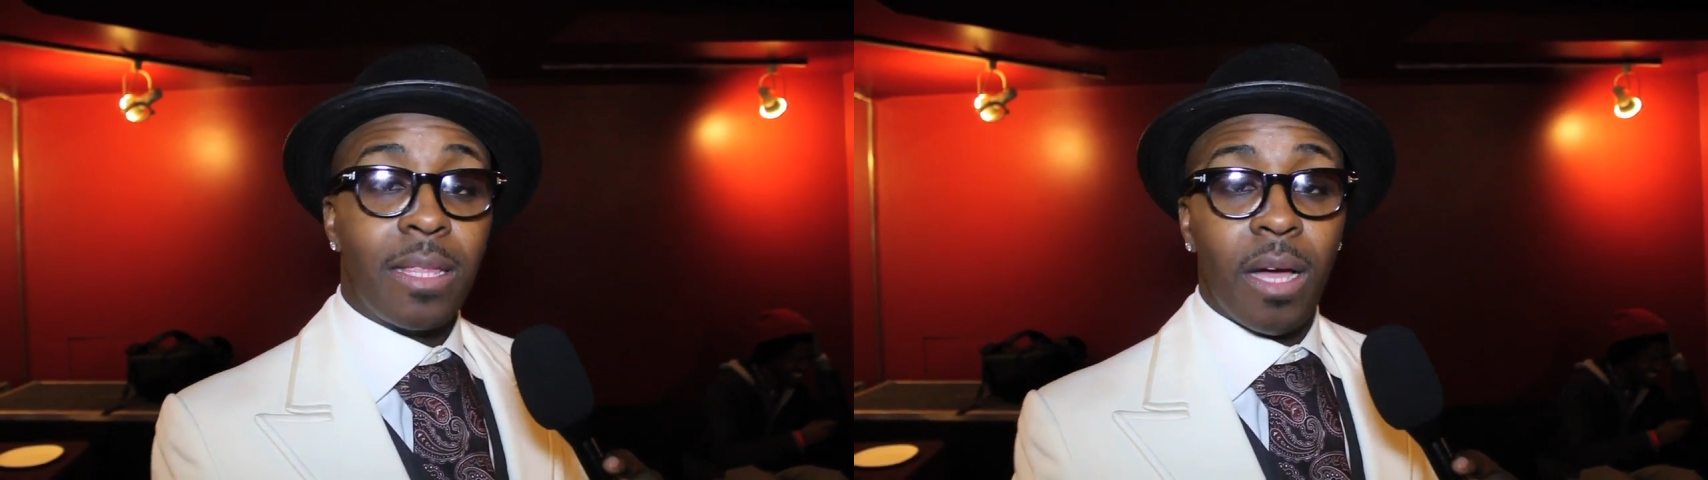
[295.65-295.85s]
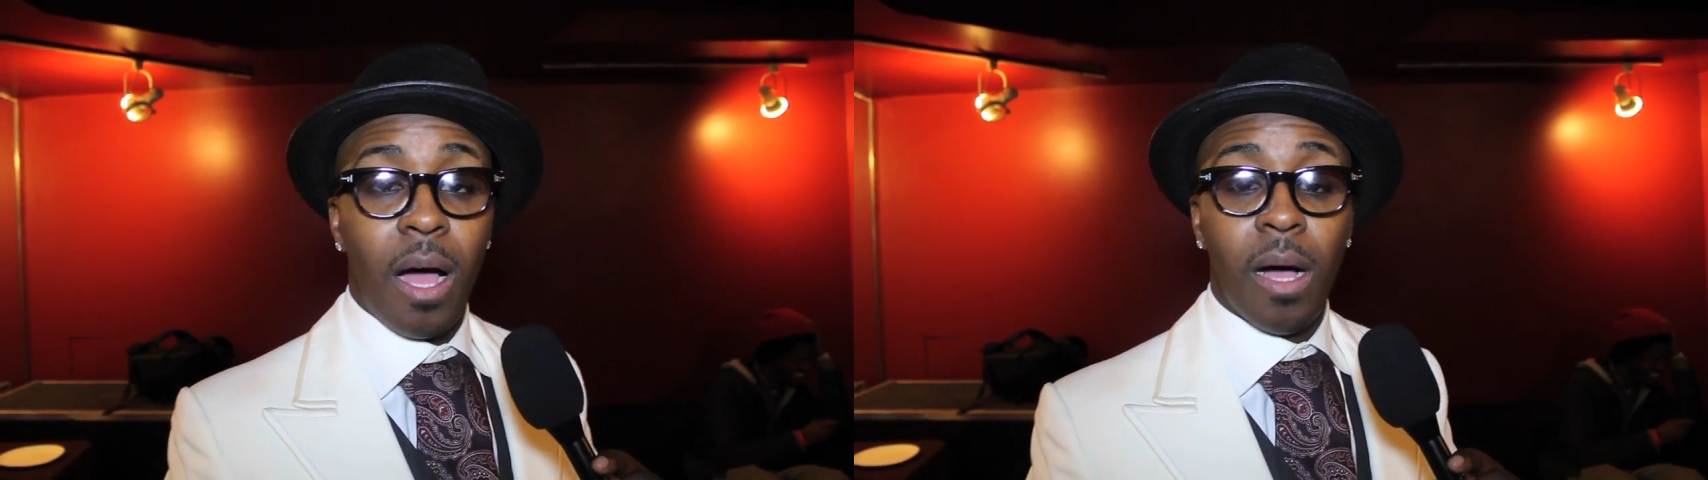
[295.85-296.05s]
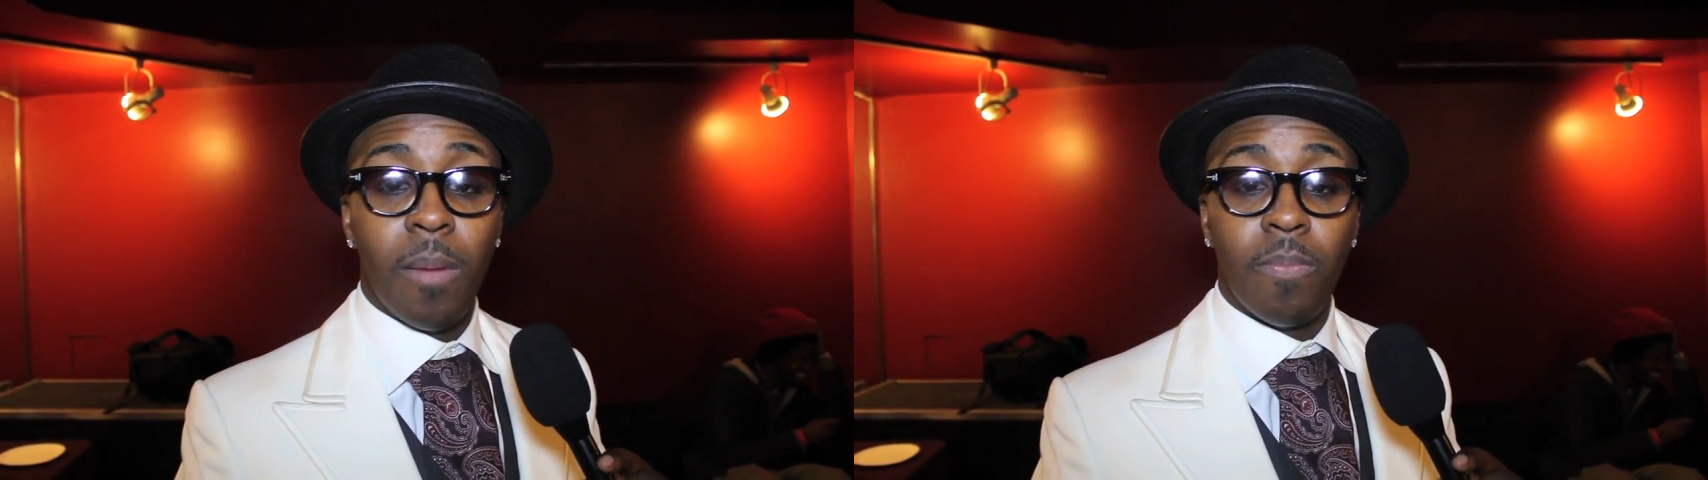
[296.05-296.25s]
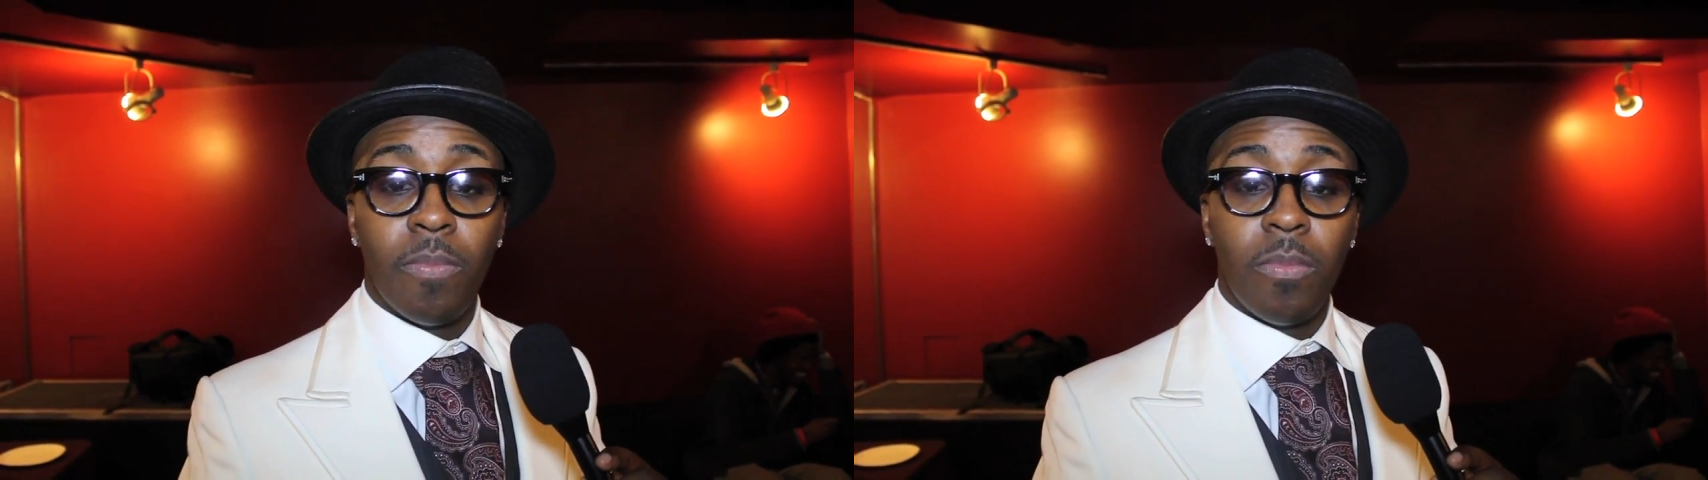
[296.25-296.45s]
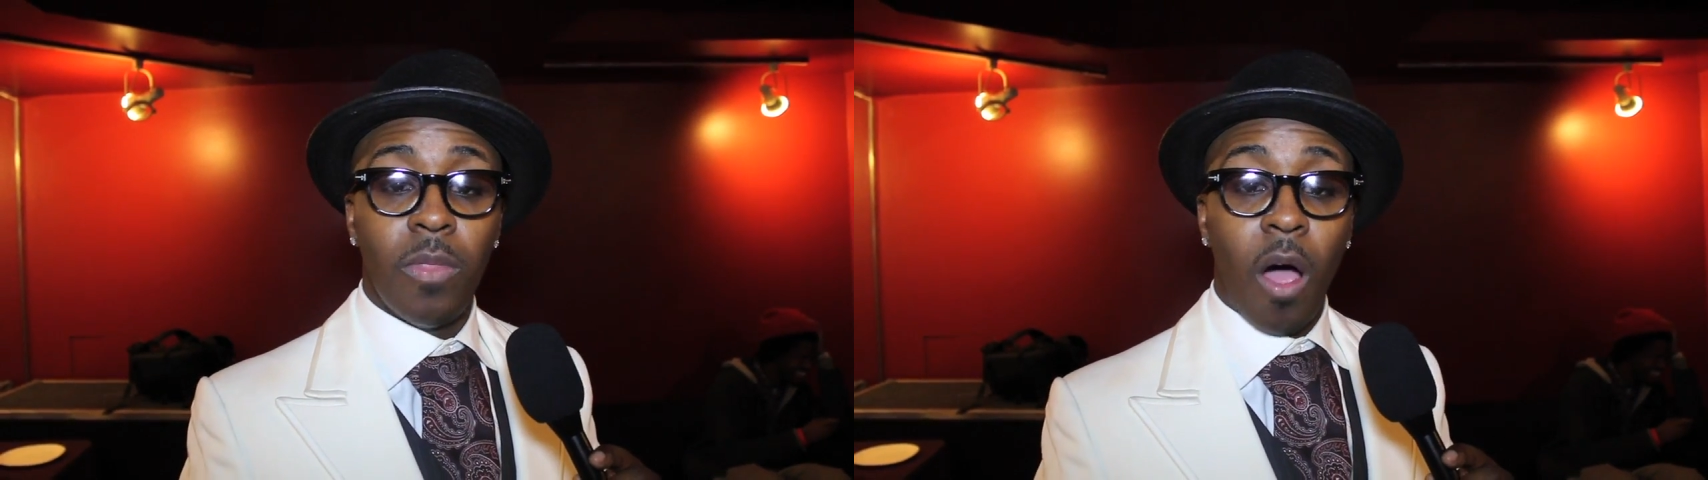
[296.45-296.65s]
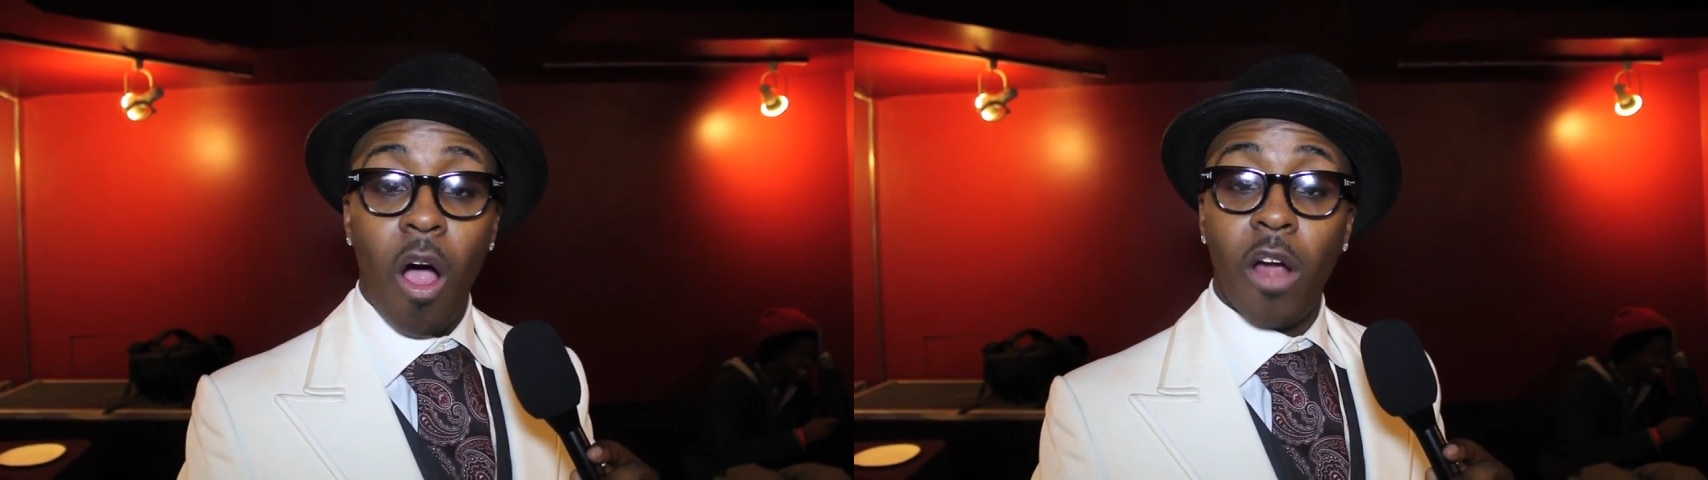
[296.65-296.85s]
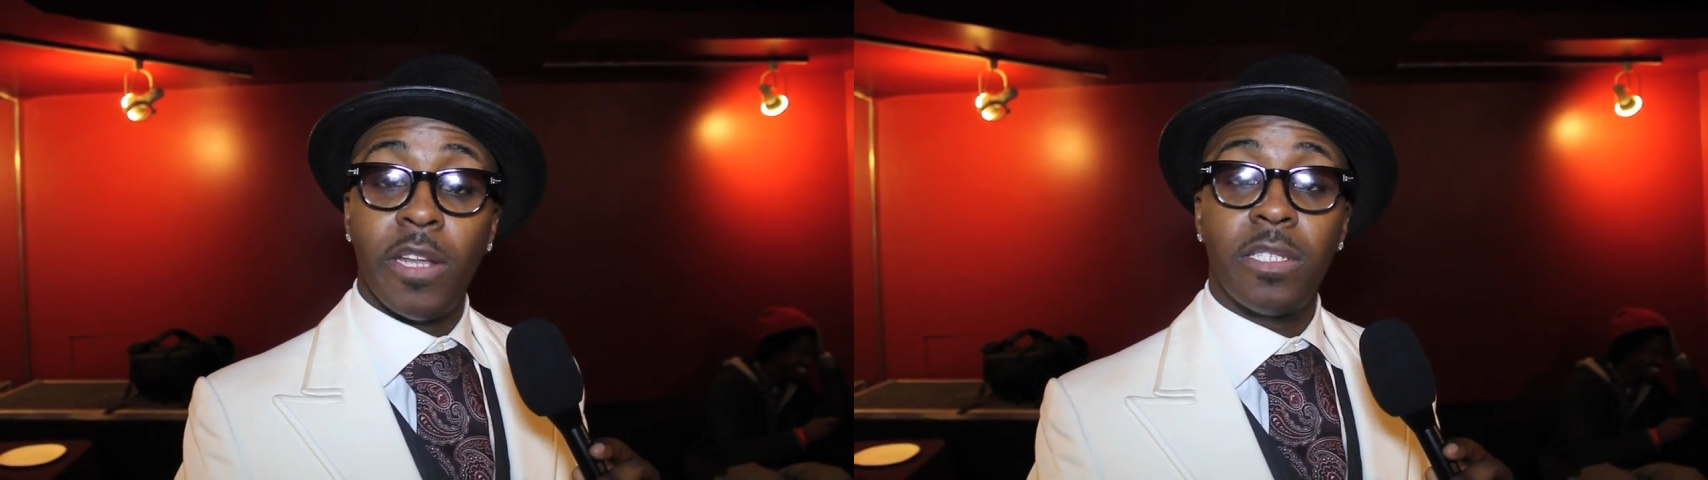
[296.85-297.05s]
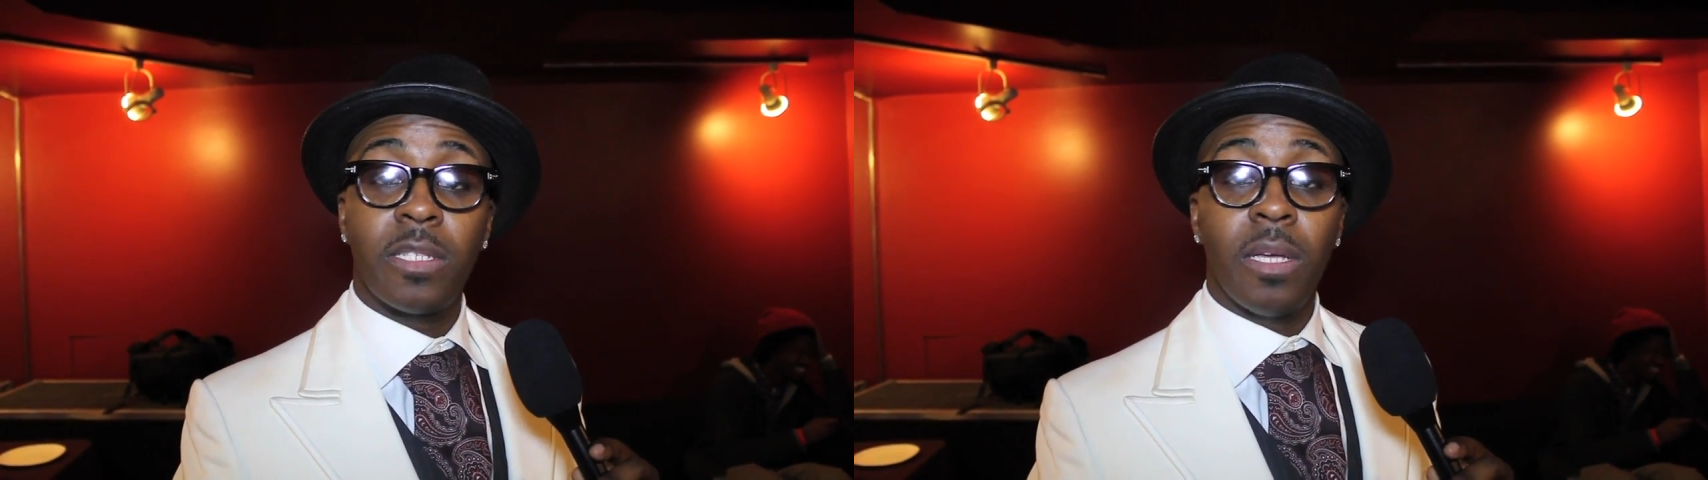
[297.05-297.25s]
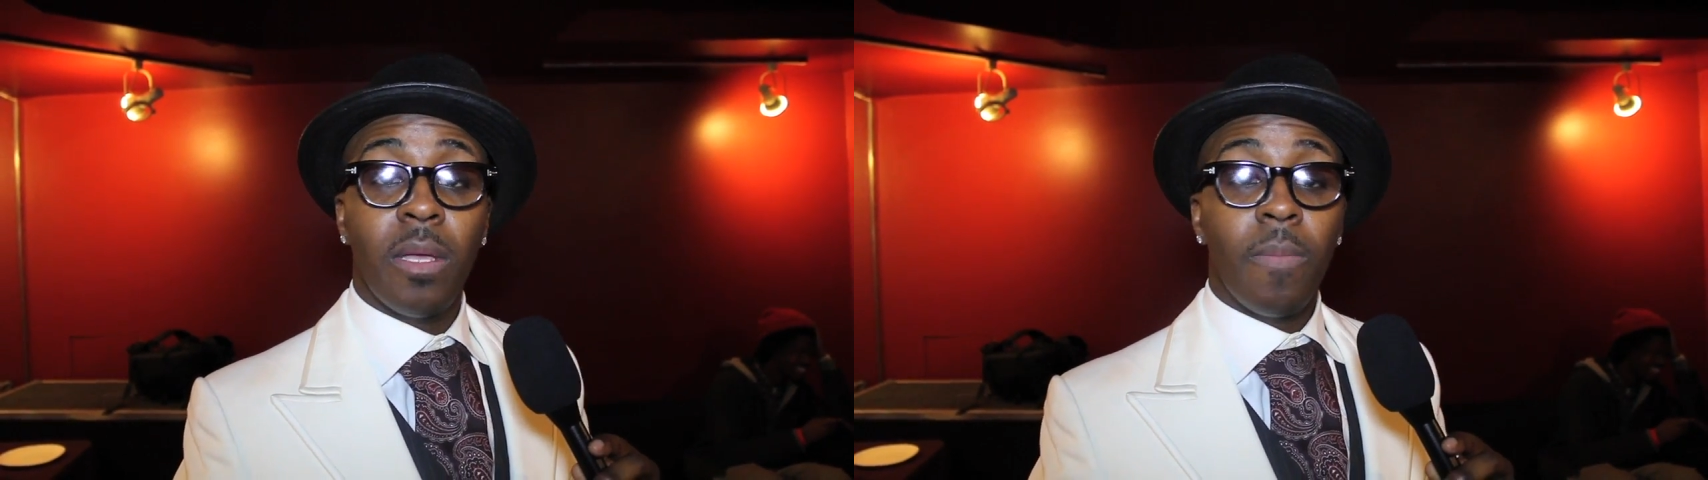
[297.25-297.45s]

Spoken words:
the artist.